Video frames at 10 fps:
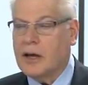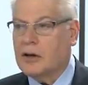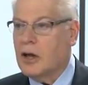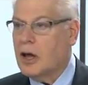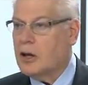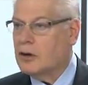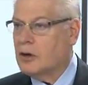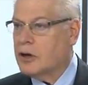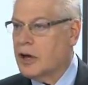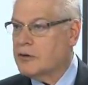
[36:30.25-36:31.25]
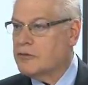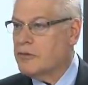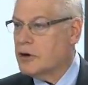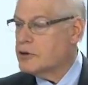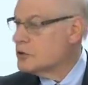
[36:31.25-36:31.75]
and look at
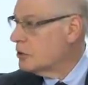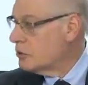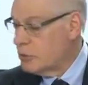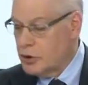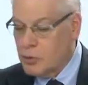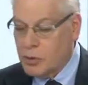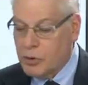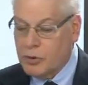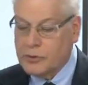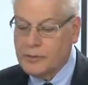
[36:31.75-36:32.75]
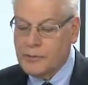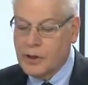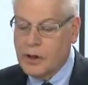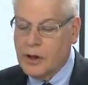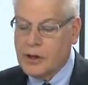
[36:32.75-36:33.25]
function in the real world.
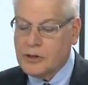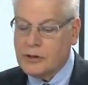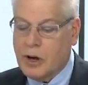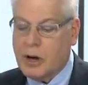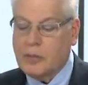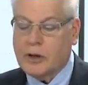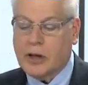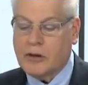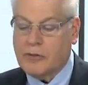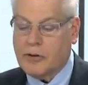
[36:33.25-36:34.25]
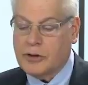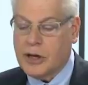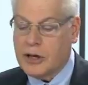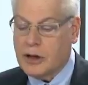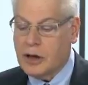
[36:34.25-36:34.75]
So I'm looking for
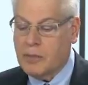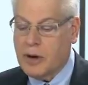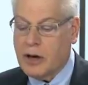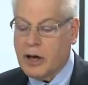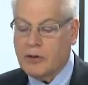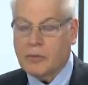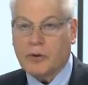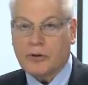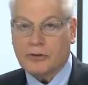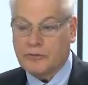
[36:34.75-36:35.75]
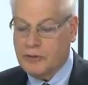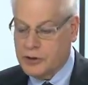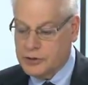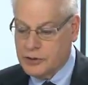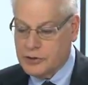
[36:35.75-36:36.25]
data about how the person
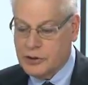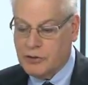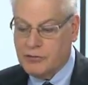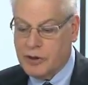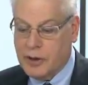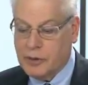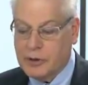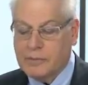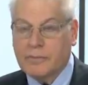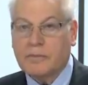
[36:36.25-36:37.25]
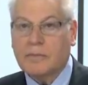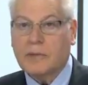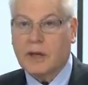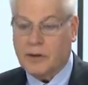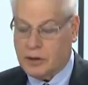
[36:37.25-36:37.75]
functions in their family,
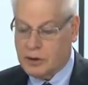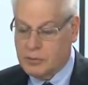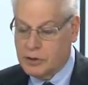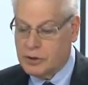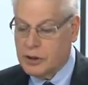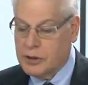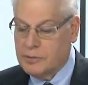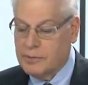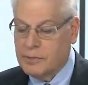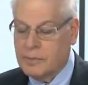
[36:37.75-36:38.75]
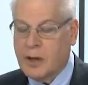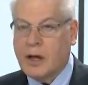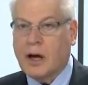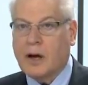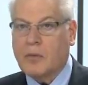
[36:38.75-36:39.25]
in their community.
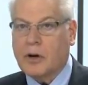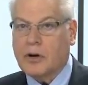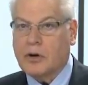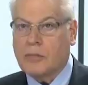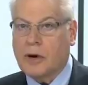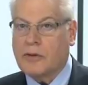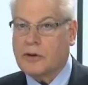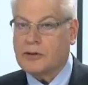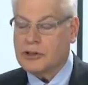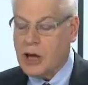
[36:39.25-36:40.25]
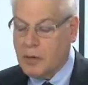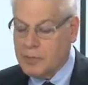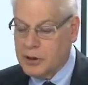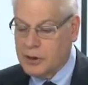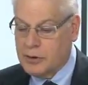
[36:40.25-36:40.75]
I want to know about their
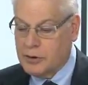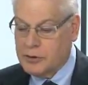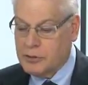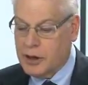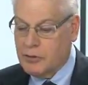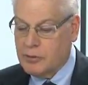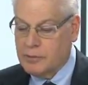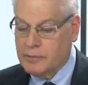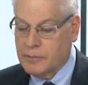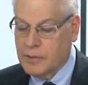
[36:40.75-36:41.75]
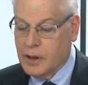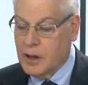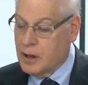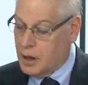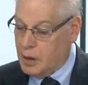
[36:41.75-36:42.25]
shopping and their travel.
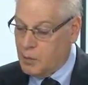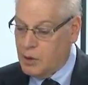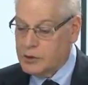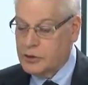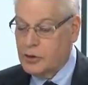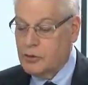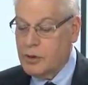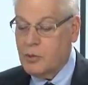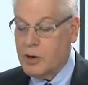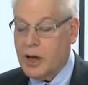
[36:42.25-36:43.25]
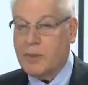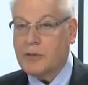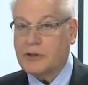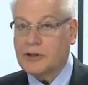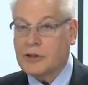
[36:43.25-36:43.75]
I want to know about what
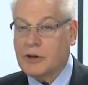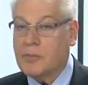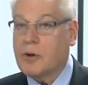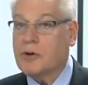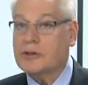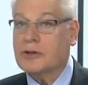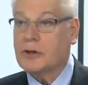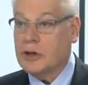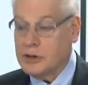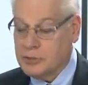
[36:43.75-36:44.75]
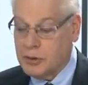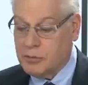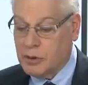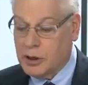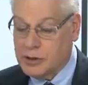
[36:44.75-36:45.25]
happens in their personal,
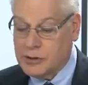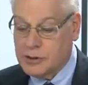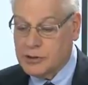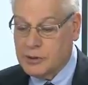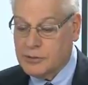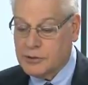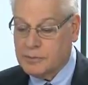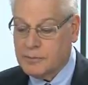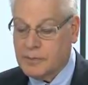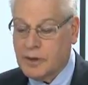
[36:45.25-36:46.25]
intimate relationships.